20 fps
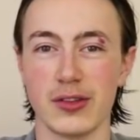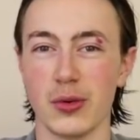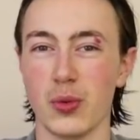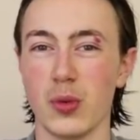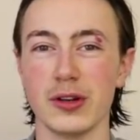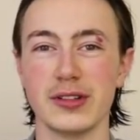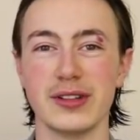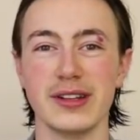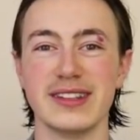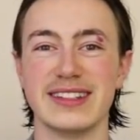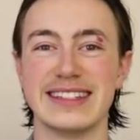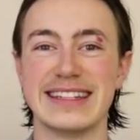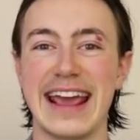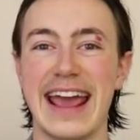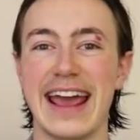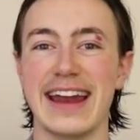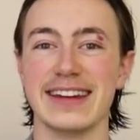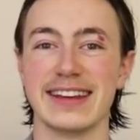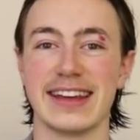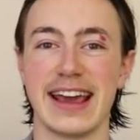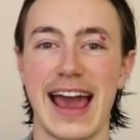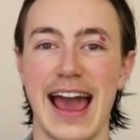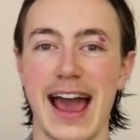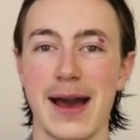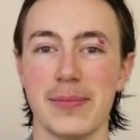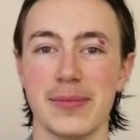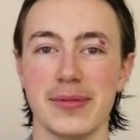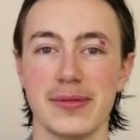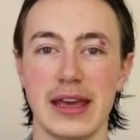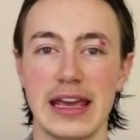So what does 10
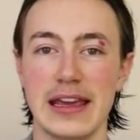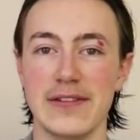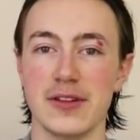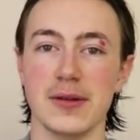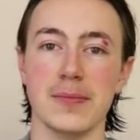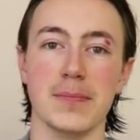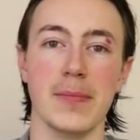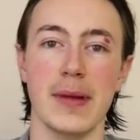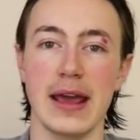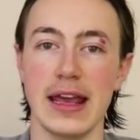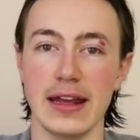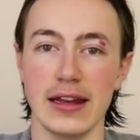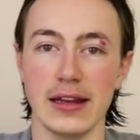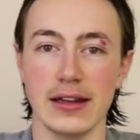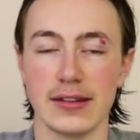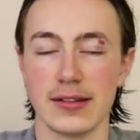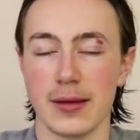cap even mean?